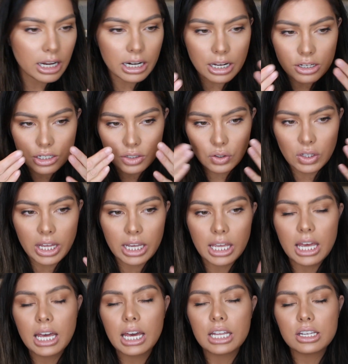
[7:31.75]
and I just feel
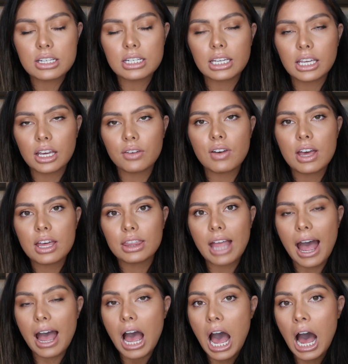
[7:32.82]
like it doesn't give
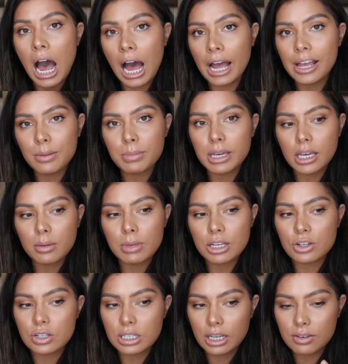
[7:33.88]
that high beam,
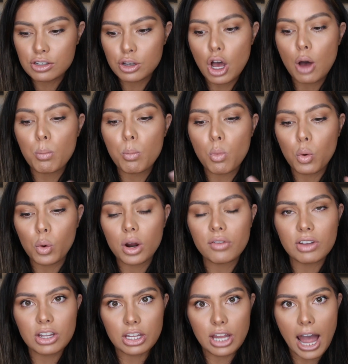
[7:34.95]
it just gives a more of
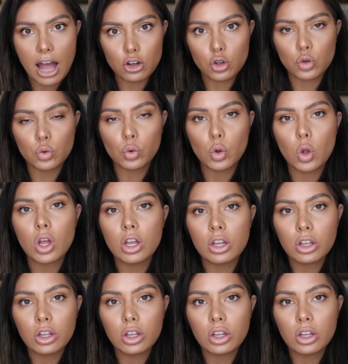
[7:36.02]
a natural